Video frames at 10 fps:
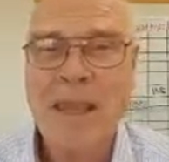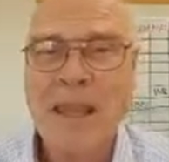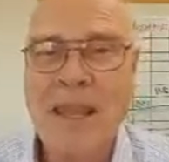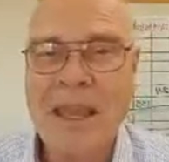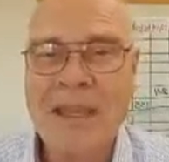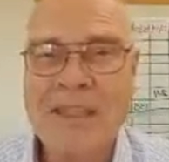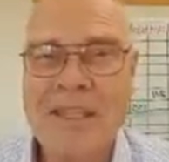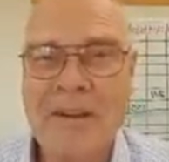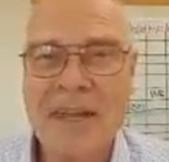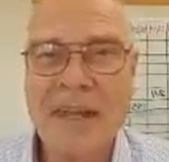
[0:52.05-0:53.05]
hey, I
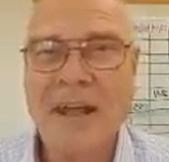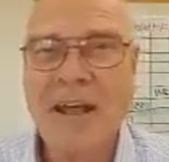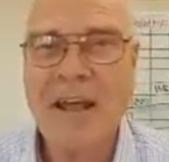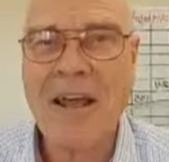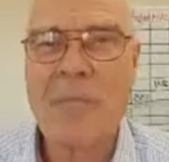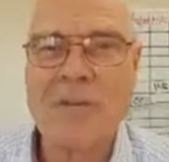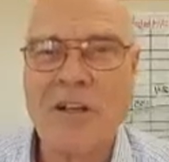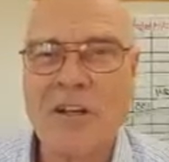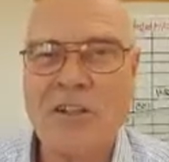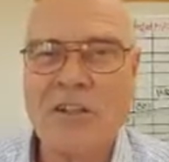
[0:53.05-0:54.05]
see we got a lot of people
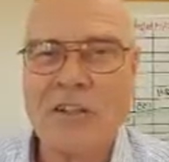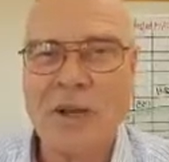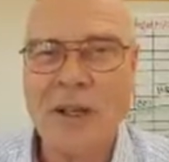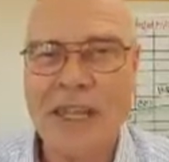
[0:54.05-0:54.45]
starting to join